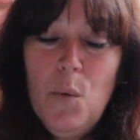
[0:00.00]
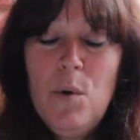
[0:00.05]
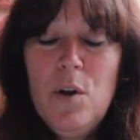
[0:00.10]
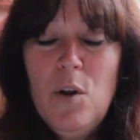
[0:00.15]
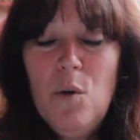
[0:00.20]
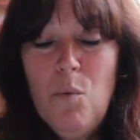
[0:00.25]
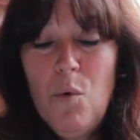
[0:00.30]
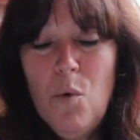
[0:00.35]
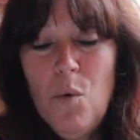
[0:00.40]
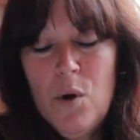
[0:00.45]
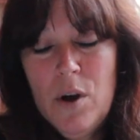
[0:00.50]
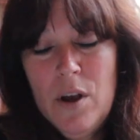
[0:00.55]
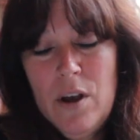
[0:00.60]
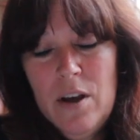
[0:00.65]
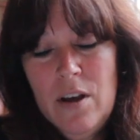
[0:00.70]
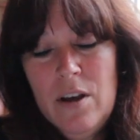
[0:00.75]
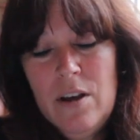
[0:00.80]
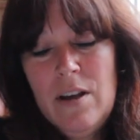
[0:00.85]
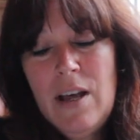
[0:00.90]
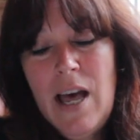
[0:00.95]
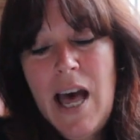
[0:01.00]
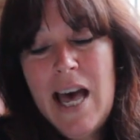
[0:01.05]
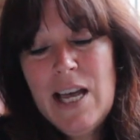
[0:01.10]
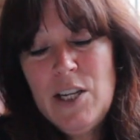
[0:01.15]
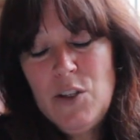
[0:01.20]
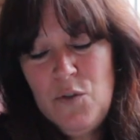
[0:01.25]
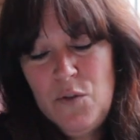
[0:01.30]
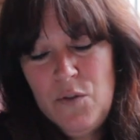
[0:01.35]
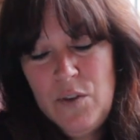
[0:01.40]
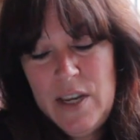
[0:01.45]
we'll walk her
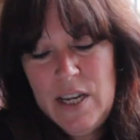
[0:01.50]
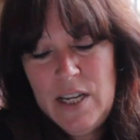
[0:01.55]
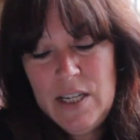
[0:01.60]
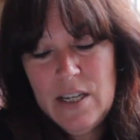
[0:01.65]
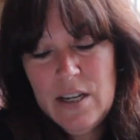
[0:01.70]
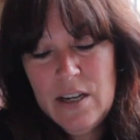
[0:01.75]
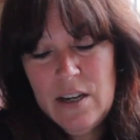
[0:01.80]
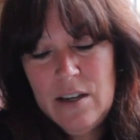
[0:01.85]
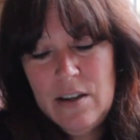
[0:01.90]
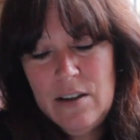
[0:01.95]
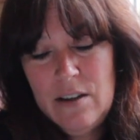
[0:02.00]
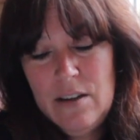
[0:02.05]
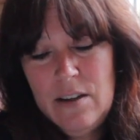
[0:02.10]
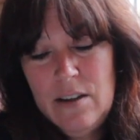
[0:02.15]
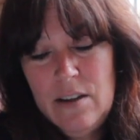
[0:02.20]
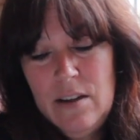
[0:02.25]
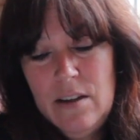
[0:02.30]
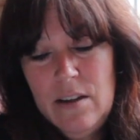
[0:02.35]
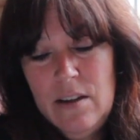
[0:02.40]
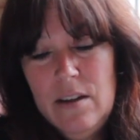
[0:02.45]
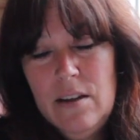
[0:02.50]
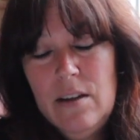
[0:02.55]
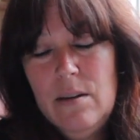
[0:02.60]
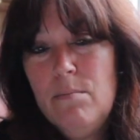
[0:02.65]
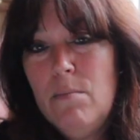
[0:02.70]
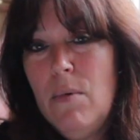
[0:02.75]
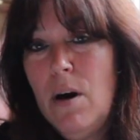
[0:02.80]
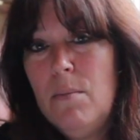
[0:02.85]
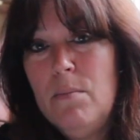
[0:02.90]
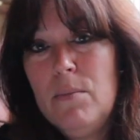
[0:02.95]
and feed her.
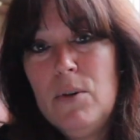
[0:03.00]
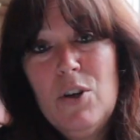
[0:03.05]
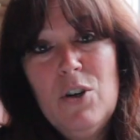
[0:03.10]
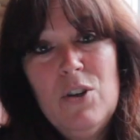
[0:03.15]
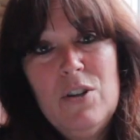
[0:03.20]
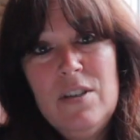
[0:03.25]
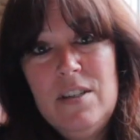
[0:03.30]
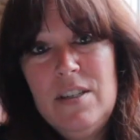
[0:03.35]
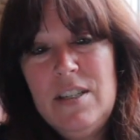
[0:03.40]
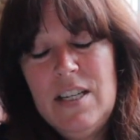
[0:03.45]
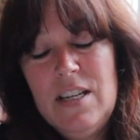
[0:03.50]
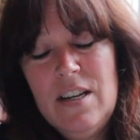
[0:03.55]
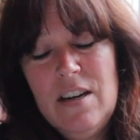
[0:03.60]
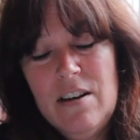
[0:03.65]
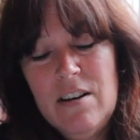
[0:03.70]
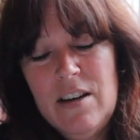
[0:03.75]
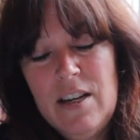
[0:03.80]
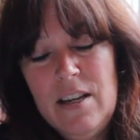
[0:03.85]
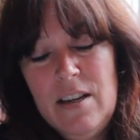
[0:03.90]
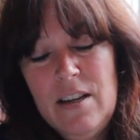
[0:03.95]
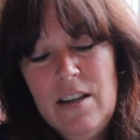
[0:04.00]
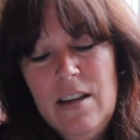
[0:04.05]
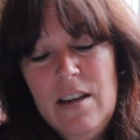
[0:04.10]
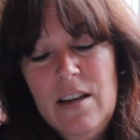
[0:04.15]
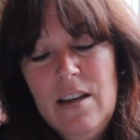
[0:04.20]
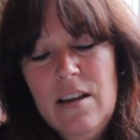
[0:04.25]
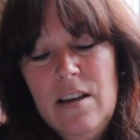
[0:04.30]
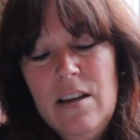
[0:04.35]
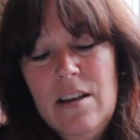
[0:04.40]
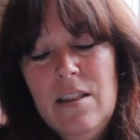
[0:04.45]
Mum couldn't deny.
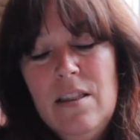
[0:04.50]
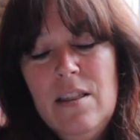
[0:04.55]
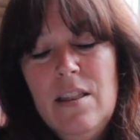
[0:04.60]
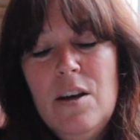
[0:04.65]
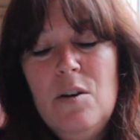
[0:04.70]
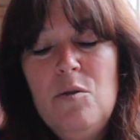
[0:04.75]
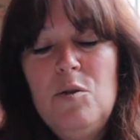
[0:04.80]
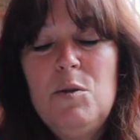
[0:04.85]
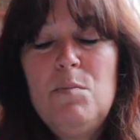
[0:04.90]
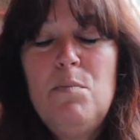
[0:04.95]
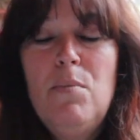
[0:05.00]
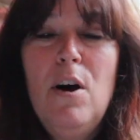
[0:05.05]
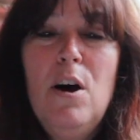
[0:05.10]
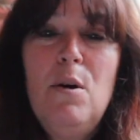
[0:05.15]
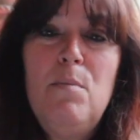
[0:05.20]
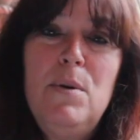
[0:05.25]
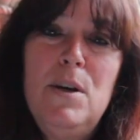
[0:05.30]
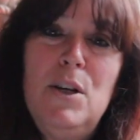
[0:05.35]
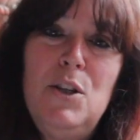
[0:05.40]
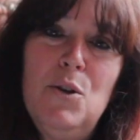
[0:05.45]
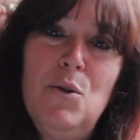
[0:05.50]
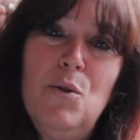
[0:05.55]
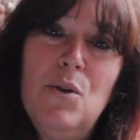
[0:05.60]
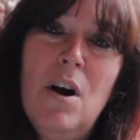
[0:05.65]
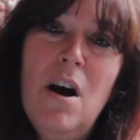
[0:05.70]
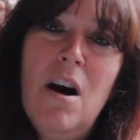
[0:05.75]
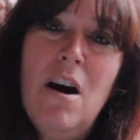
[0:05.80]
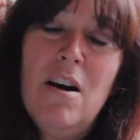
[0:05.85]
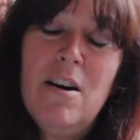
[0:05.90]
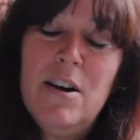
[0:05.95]
Those puppy
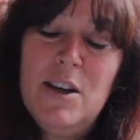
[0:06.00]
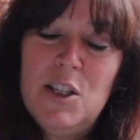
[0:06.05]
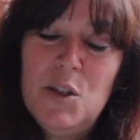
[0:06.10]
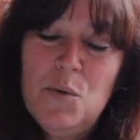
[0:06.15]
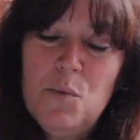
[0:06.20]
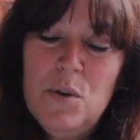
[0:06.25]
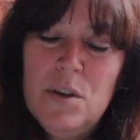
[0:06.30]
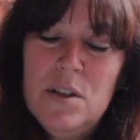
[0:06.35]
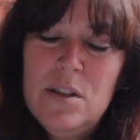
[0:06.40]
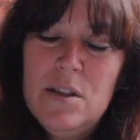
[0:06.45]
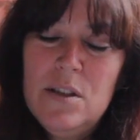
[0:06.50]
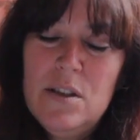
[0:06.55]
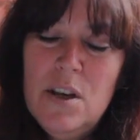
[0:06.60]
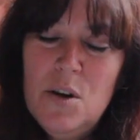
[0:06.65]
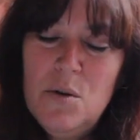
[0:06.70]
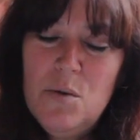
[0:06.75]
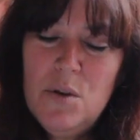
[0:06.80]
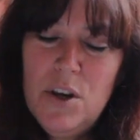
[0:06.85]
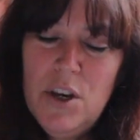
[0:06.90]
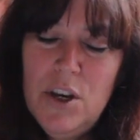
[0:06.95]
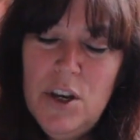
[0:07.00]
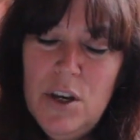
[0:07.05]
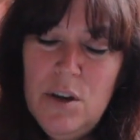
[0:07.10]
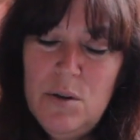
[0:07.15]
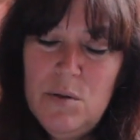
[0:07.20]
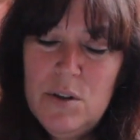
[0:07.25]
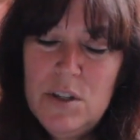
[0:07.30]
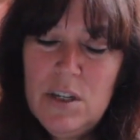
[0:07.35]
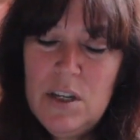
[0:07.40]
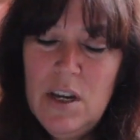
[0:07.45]
dog eyes were so
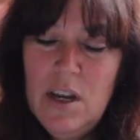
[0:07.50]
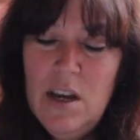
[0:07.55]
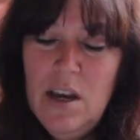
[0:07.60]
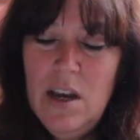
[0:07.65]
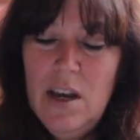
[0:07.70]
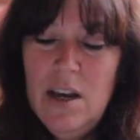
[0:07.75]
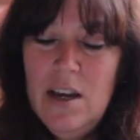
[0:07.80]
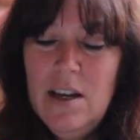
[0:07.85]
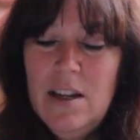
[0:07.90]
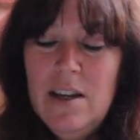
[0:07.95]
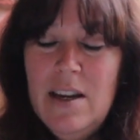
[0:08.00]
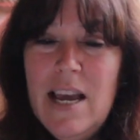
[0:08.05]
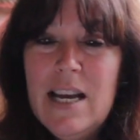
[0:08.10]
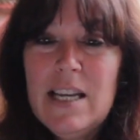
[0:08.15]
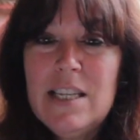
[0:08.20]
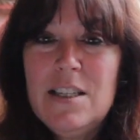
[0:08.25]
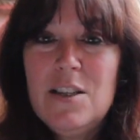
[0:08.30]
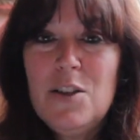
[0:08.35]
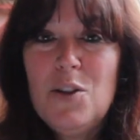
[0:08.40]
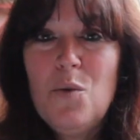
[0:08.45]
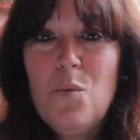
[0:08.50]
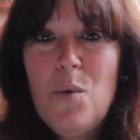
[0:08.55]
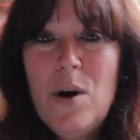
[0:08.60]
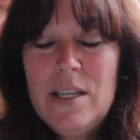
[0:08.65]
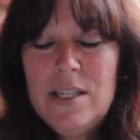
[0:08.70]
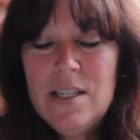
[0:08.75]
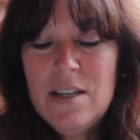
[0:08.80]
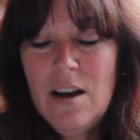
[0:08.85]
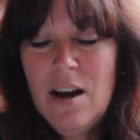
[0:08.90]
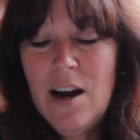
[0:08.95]
cute, next to the
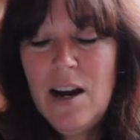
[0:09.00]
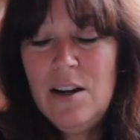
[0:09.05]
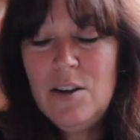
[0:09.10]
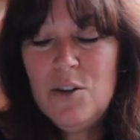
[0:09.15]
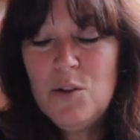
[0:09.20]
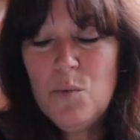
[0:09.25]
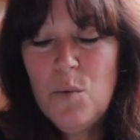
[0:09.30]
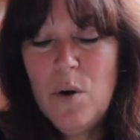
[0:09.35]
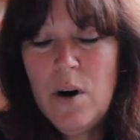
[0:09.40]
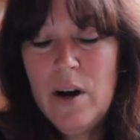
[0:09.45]
West Highland